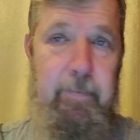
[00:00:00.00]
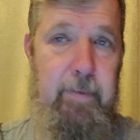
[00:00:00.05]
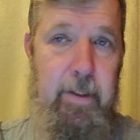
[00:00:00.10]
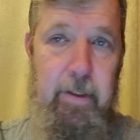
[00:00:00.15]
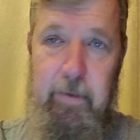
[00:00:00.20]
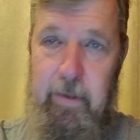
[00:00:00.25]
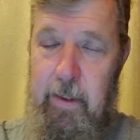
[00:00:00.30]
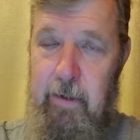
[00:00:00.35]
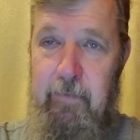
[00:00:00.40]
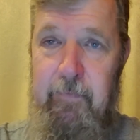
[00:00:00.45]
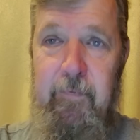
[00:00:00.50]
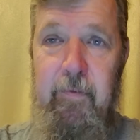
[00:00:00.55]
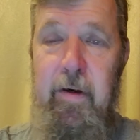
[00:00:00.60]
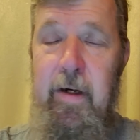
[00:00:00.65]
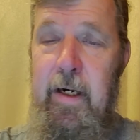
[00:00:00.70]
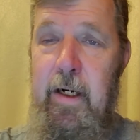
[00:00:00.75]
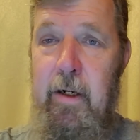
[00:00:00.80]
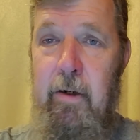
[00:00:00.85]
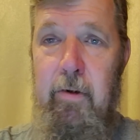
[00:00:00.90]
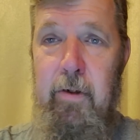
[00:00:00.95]
They're there for
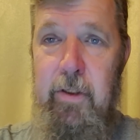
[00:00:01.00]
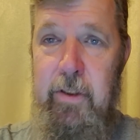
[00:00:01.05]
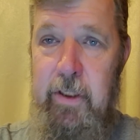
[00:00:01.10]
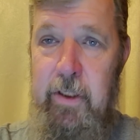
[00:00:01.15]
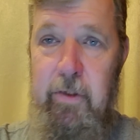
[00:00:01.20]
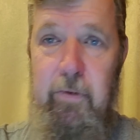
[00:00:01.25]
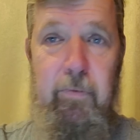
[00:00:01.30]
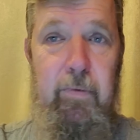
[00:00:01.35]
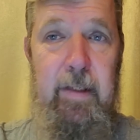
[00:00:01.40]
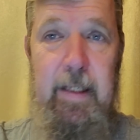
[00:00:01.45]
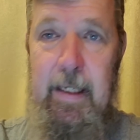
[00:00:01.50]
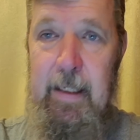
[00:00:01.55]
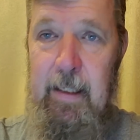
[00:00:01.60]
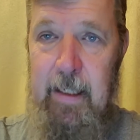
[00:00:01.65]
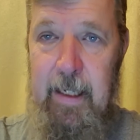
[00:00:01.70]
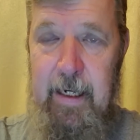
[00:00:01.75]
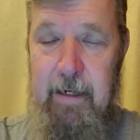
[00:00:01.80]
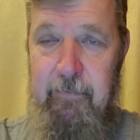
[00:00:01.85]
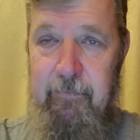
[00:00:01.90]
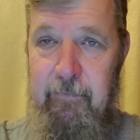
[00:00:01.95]
a year or two and they
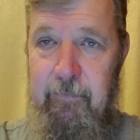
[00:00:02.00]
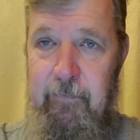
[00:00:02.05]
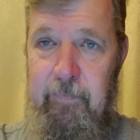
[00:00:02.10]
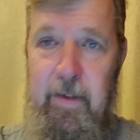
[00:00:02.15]
leave.